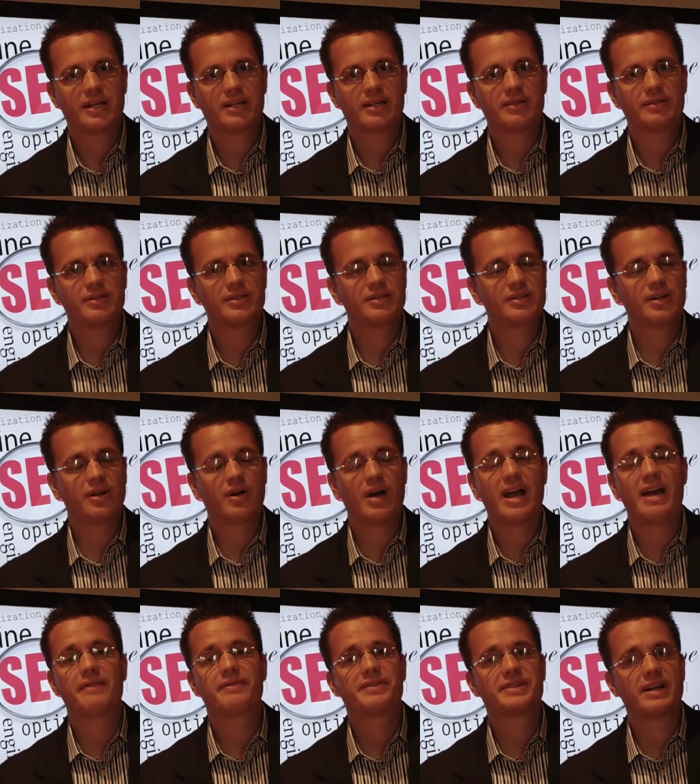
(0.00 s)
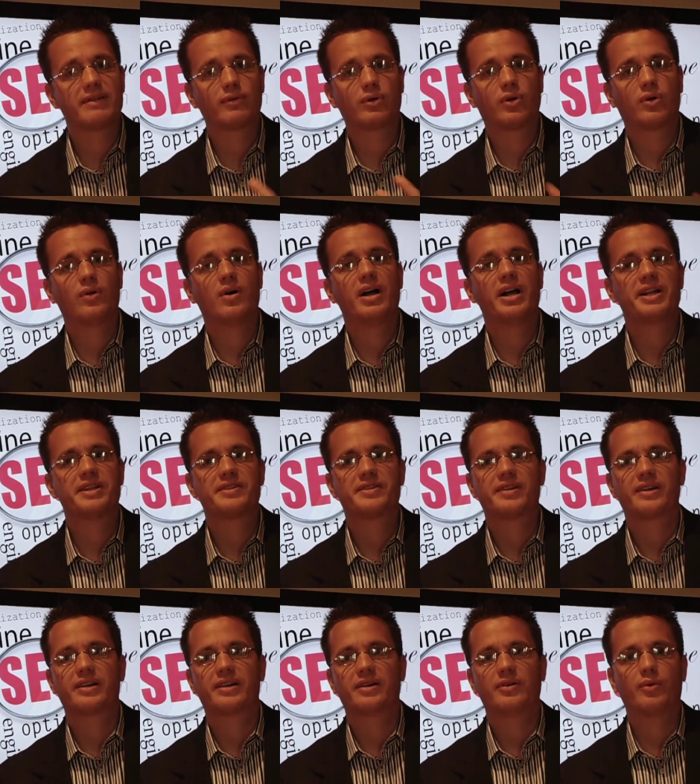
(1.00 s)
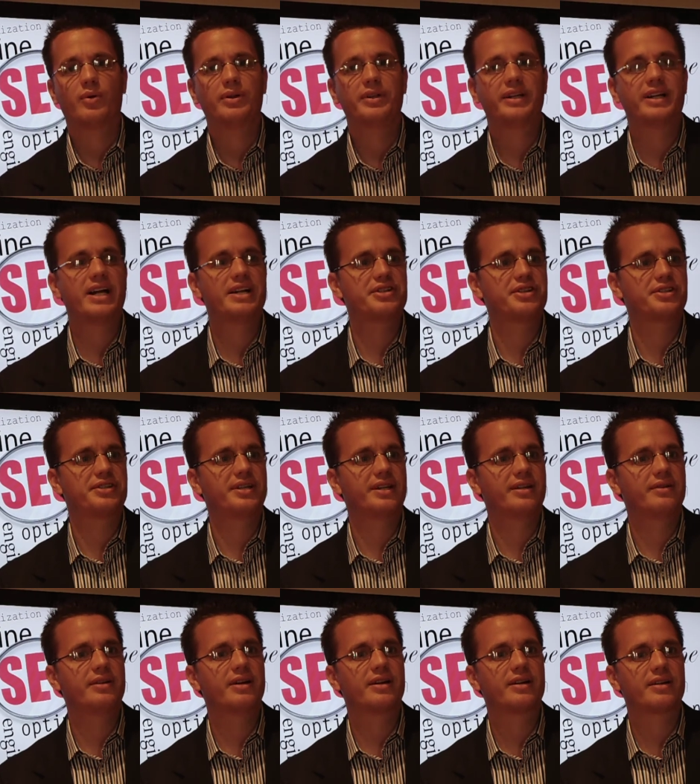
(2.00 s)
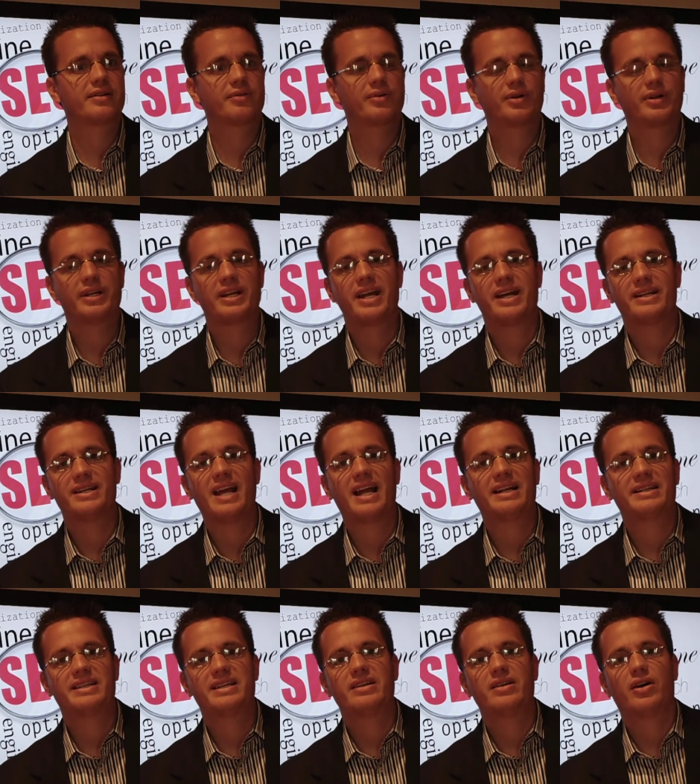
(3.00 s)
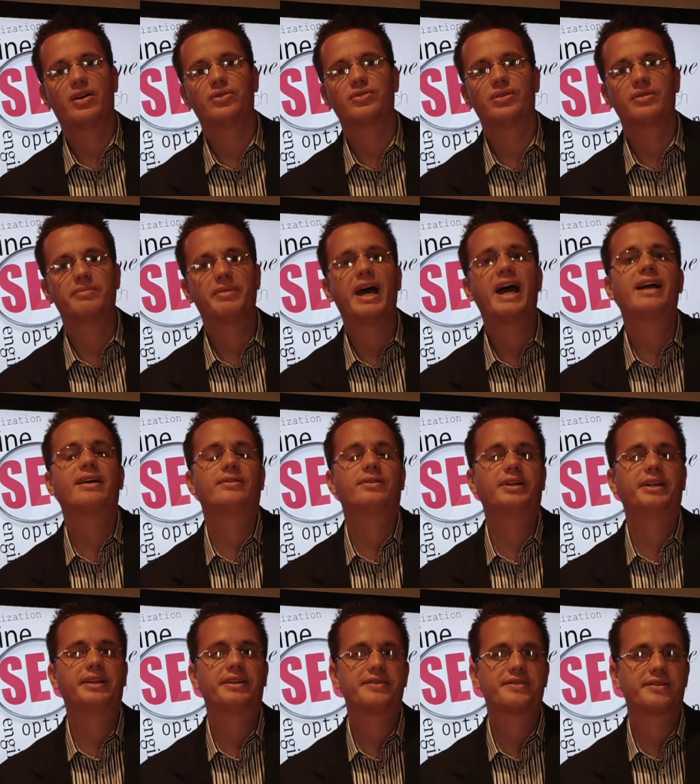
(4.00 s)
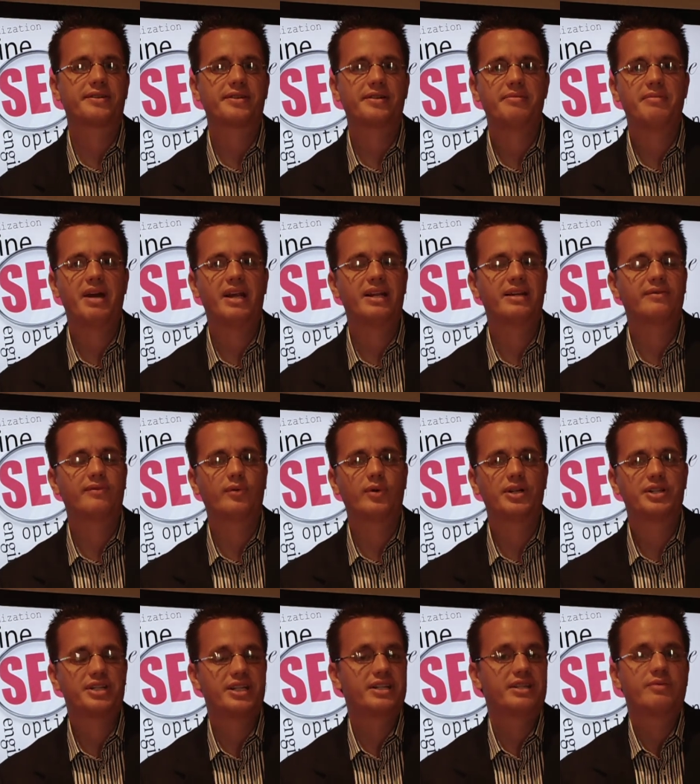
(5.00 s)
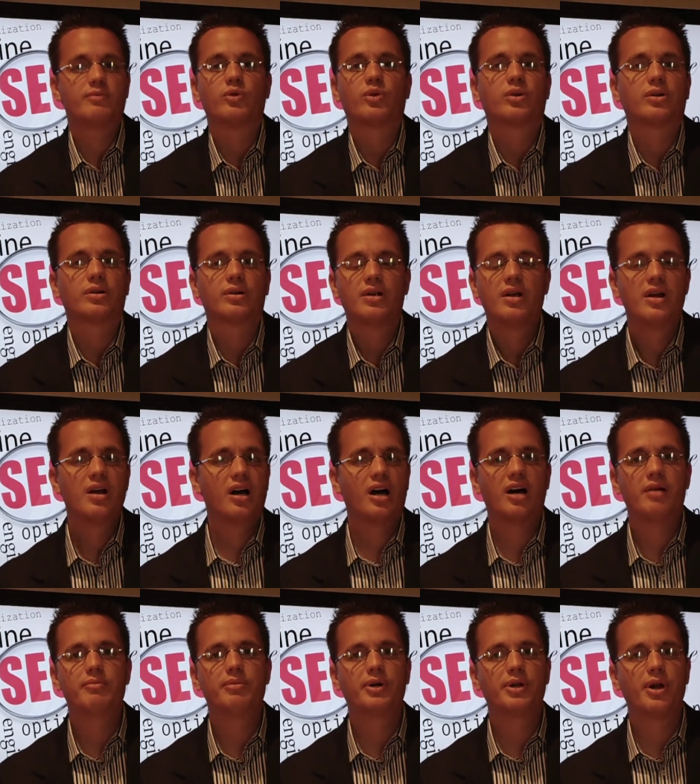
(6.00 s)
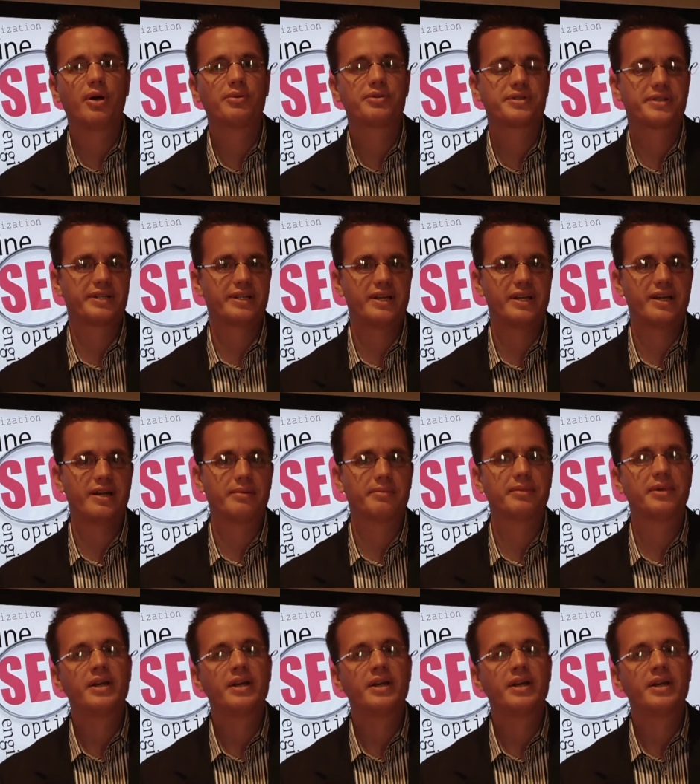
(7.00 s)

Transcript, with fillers: and you know, I have several clients. one that I just did, where he had 1,900 backlinks, many of which were unbeknownst to him.